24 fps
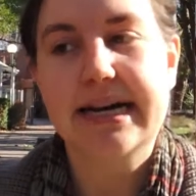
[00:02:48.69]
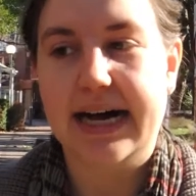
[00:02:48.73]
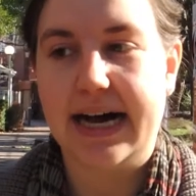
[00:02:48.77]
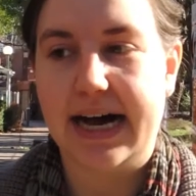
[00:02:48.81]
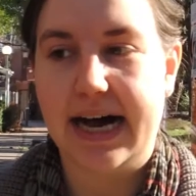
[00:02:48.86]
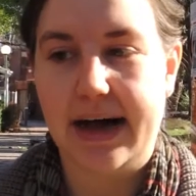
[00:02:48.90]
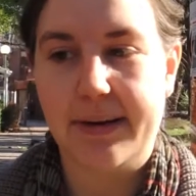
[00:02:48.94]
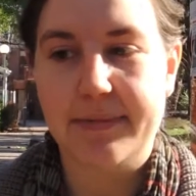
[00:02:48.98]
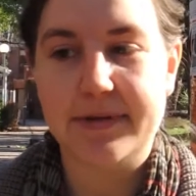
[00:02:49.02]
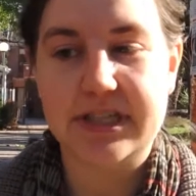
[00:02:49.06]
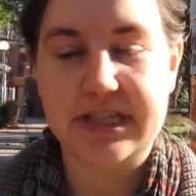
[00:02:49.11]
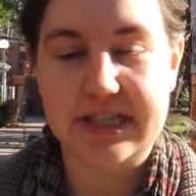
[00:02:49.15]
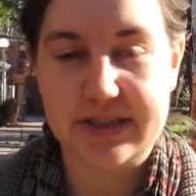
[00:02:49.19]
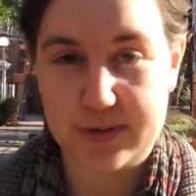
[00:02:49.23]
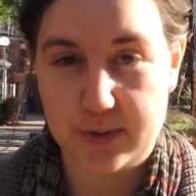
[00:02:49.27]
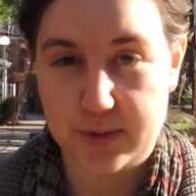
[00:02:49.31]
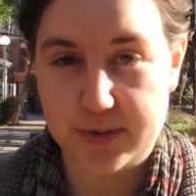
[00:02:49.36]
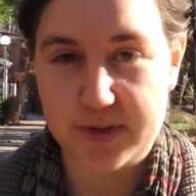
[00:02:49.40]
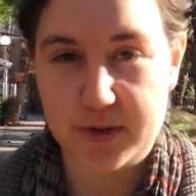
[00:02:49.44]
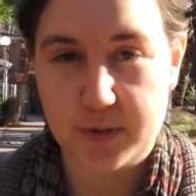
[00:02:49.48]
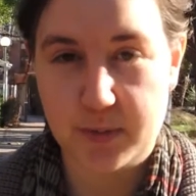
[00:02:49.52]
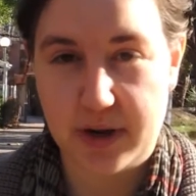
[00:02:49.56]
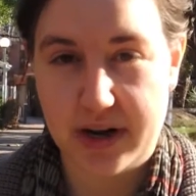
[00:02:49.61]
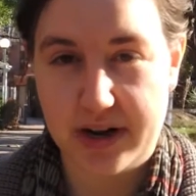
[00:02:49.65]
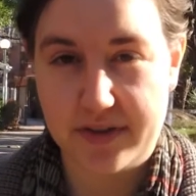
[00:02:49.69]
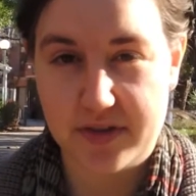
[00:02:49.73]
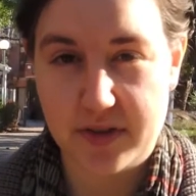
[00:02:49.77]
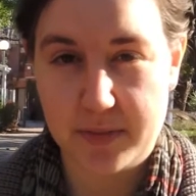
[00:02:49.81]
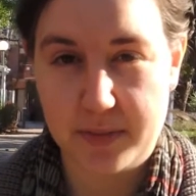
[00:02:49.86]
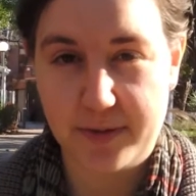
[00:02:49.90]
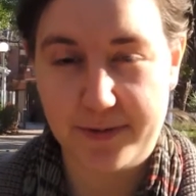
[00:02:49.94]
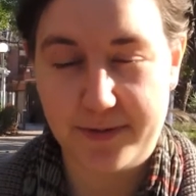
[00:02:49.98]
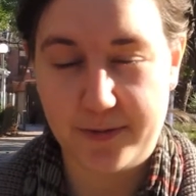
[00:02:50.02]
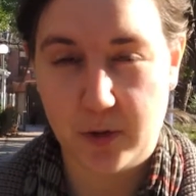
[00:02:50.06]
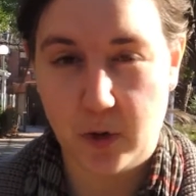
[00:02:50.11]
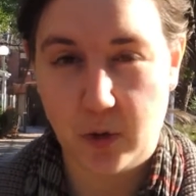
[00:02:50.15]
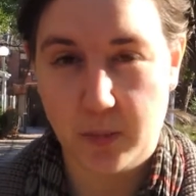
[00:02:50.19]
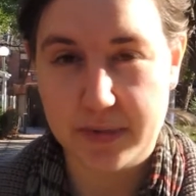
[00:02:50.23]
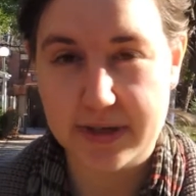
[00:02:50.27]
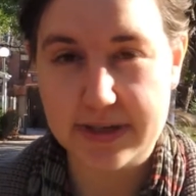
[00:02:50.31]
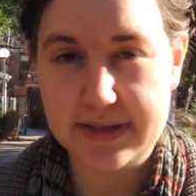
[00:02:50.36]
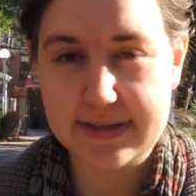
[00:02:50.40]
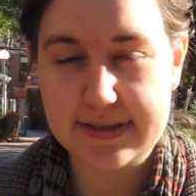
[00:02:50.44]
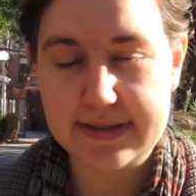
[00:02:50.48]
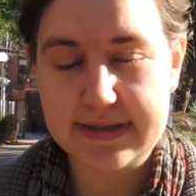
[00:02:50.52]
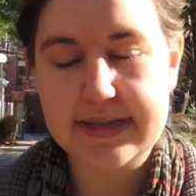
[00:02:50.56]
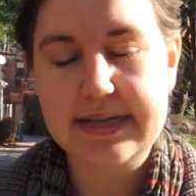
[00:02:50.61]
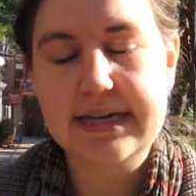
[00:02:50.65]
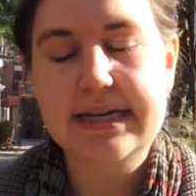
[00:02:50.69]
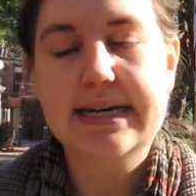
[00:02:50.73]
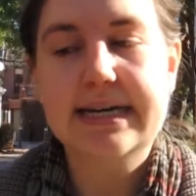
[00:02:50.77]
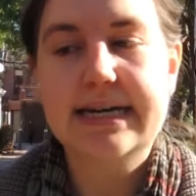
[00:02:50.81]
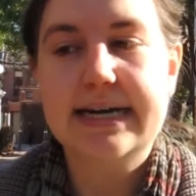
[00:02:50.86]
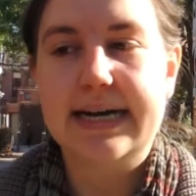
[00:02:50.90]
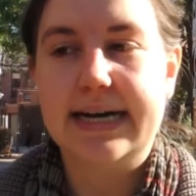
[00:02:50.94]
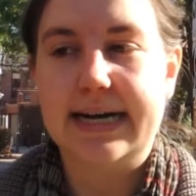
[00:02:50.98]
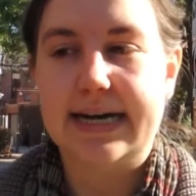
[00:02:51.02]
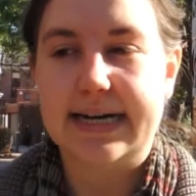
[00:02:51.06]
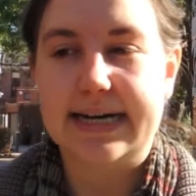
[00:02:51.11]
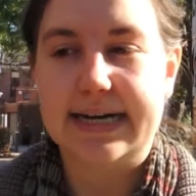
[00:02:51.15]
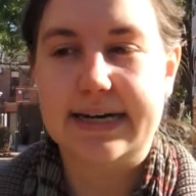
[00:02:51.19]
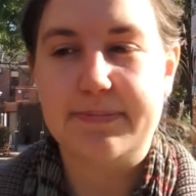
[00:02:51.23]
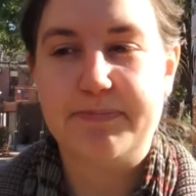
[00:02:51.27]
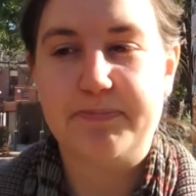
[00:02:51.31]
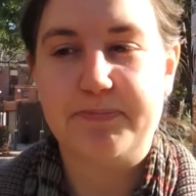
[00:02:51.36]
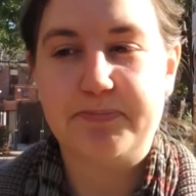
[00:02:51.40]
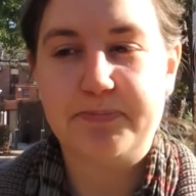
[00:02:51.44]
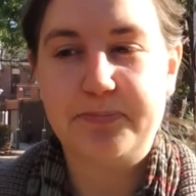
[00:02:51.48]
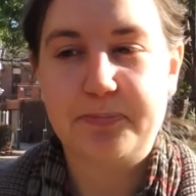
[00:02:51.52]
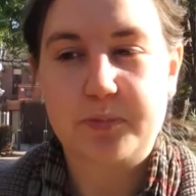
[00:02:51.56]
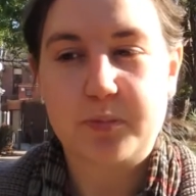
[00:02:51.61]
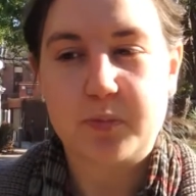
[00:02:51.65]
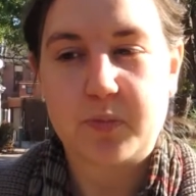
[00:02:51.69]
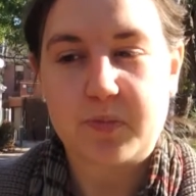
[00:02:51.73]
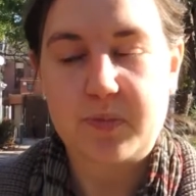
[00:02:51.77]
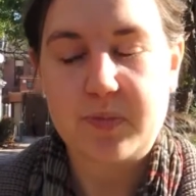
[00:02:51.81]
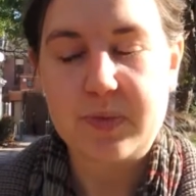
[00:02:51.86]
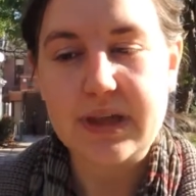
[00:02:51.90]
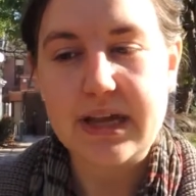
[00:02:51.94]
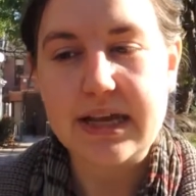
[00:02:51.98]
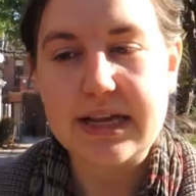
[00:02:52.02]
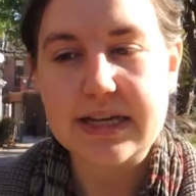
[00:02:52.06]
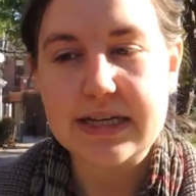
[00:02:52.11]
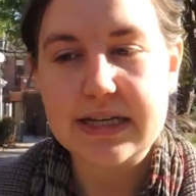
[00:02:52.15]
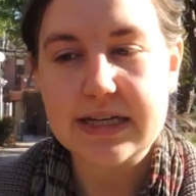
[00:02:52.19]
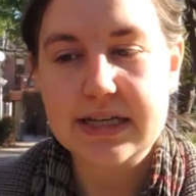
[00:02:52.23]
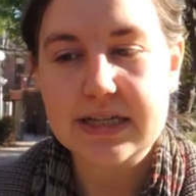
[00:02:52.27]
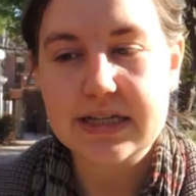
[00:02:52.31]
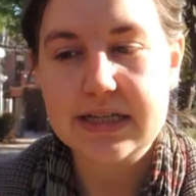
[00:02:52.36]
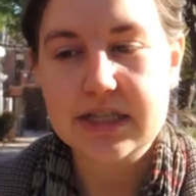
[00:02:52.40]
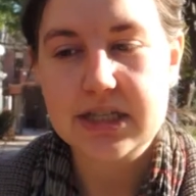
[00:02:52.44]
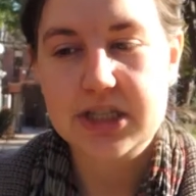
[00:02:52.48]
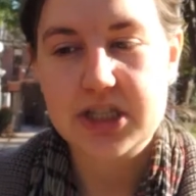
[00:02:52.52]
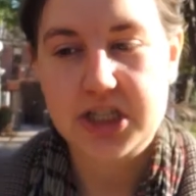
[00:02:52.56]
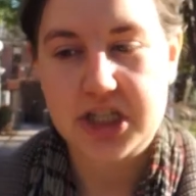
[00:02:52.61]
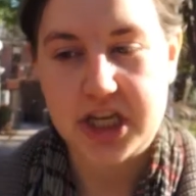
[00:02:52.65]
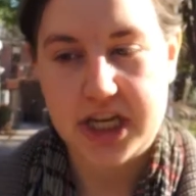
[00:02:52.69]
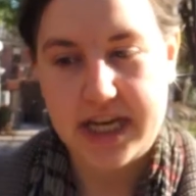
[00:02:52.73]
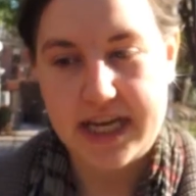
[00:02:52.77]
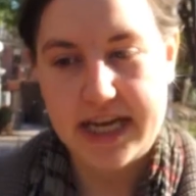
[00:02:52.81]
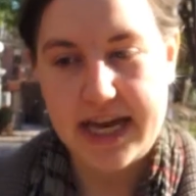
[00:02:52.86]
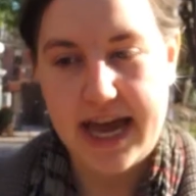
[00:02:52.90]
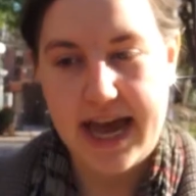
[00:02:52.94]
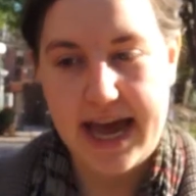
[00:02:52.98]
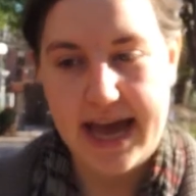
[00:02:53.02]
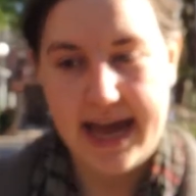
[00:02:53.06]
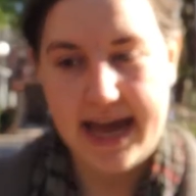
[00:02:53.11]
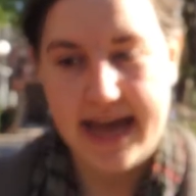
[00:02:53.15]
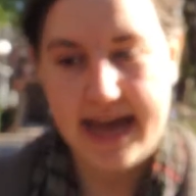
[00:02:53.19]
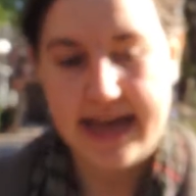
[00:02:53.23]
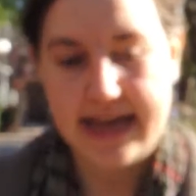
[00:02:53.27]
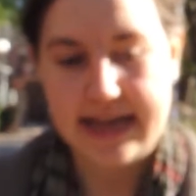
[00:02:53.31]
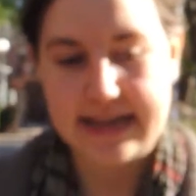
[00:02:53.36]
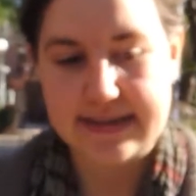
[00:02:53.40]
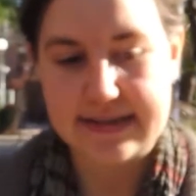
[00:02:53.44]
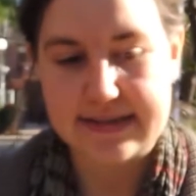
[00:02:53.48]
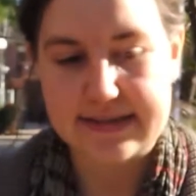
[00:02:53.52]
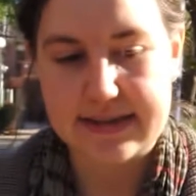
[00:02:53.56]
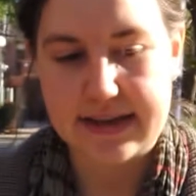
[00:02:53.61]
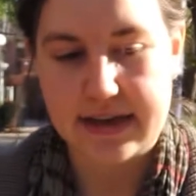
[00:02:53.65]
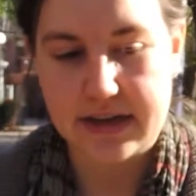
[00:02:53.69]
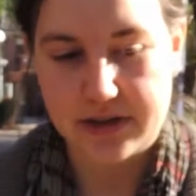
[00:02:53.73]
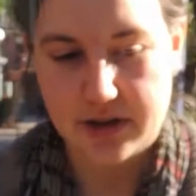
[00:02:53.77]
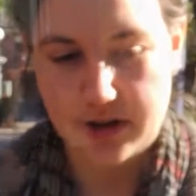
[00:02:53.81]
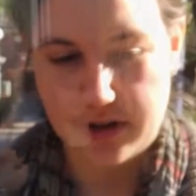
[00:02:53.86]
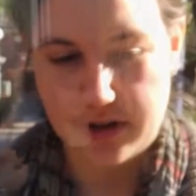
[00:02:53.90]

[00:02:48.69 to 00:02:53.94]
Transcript: Um, and she's also one of the performers. Um, she has a